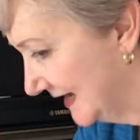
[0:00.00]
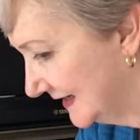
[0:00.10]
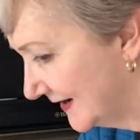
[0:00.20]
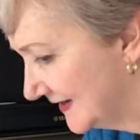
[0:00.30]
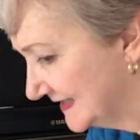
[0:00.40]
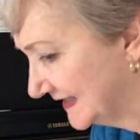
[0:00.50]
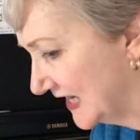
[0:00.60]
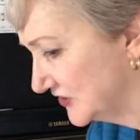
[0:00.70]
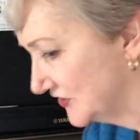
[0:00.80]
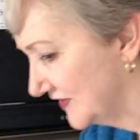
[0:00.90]
Now I
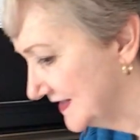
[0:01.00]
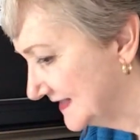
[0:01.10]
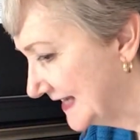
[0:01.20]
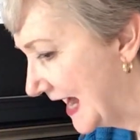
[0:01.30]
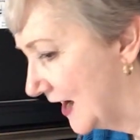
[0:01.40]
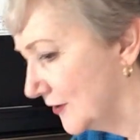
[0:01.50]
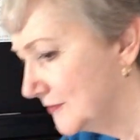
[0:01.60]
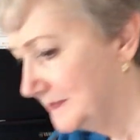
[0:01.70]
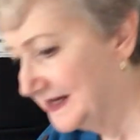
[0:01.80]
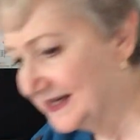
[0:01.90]
sketched this
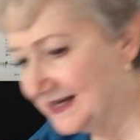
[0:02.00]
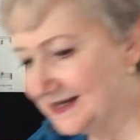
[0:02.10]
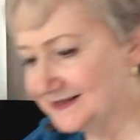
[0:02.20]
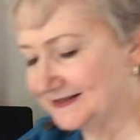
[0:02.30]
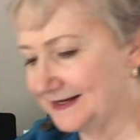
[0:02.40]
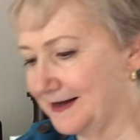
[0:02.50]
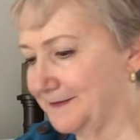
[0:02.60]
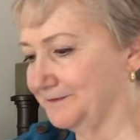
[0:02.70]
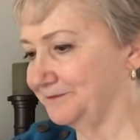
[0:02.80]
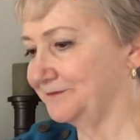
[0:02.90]
out because
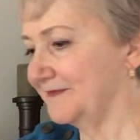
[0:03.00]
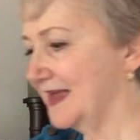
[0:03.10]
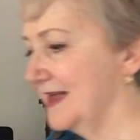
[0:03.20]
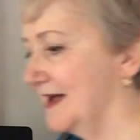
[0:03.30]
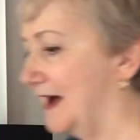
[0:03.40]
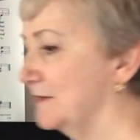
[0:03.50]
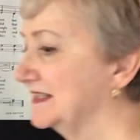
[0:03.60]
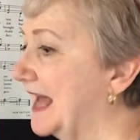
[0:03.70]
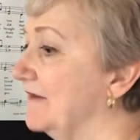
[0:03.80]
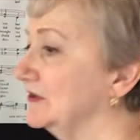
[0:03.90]
I
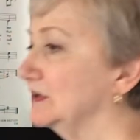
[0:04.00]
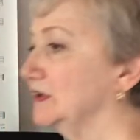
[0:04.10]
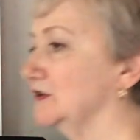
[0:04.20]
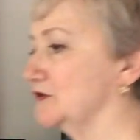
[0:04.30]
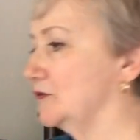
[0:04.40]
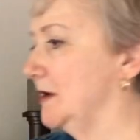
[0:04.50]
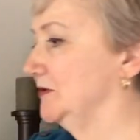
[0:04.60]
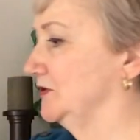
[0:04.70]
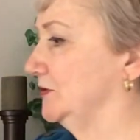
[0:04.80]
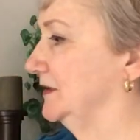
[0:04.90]
was having a little
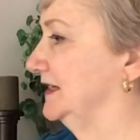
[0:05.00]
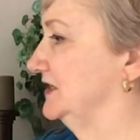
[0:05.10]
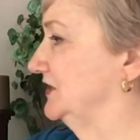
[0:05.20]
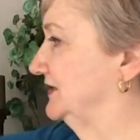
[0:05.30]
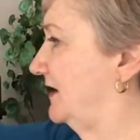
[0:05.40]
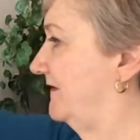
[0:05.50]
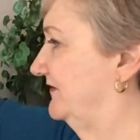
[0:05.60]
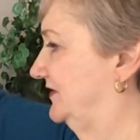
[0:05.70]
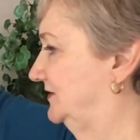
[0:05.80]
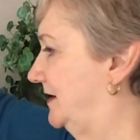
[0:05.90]
trouble doing it just
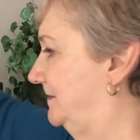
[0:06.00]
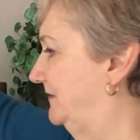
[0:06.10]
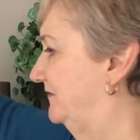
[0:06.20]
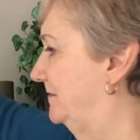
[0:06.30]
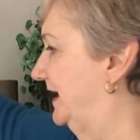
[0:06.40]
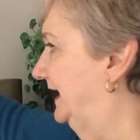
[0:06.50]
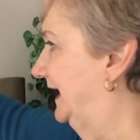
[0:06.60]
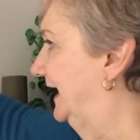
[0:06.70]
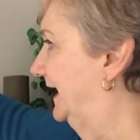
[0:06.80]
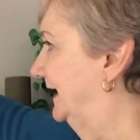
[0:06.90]
off the top of my
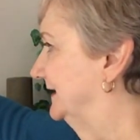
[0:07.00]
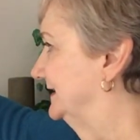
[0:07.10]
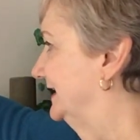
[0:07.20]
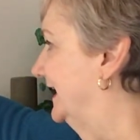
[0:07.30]
head.